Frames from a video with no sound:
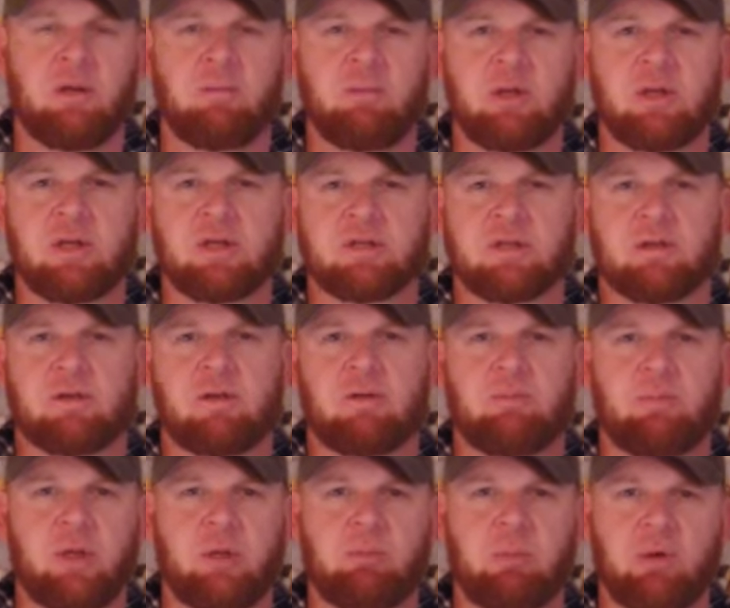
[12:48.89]
because I'm going
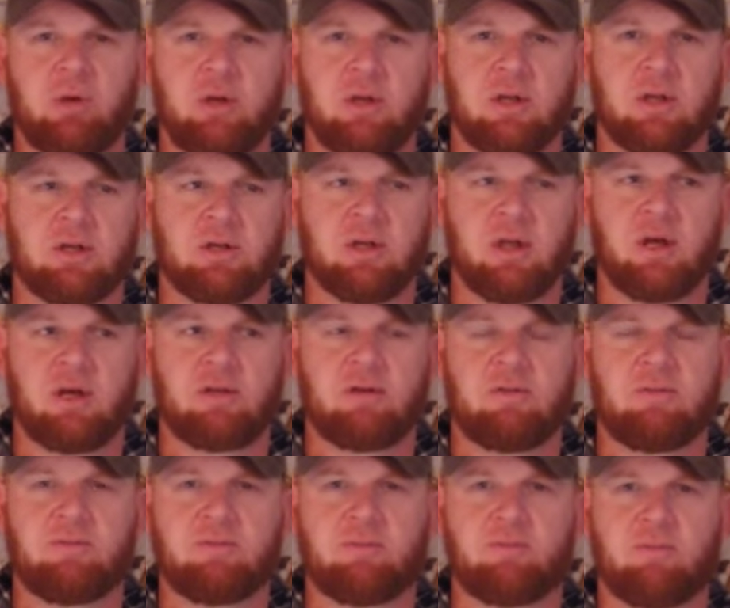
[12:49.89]
to be putting a lot
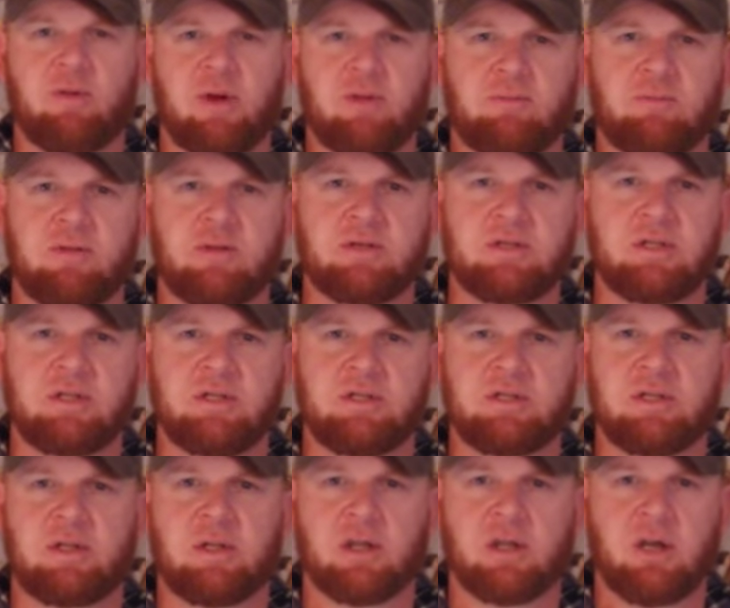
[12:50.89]
of references
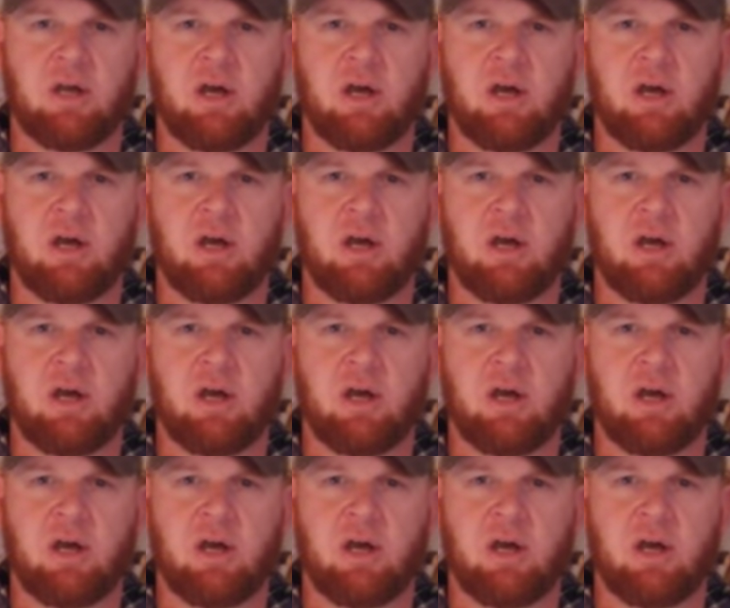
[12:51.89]
in the